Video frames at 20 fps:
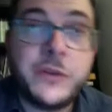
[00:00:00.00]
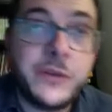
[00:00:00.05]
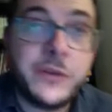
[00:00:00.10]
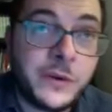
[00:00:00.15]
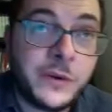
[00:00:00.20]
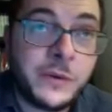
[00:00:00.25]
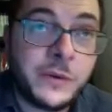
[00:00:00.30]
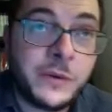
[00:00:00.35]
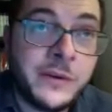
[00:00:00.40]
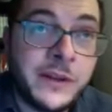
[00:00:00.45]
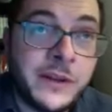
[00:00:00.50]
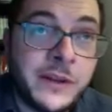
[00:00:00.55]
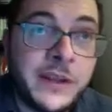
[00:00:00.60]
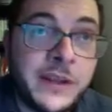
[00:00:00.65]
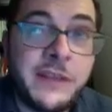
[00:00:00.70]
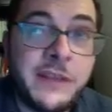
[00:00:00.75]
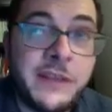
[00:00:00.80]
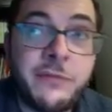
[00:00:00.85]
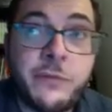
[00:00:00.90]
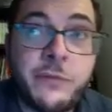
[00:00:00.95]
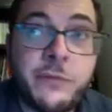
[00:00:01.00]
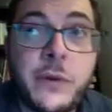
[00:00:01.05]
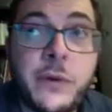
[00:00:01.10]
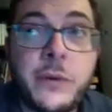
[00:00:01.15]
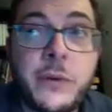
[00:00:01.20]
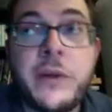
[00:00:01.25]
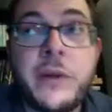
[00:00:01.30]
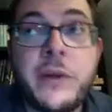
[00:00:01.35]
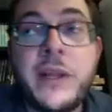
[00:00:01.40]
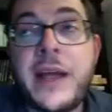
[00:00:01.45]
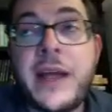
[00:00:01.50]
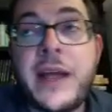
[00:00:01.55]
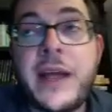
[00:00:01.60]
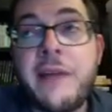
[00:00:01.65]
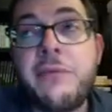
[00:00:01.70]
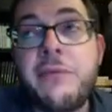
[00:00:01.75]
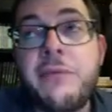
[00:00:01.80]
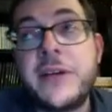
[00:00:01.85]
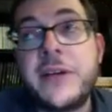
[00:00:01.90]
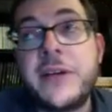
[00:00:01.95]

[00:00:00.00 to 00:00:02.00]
know if we will ever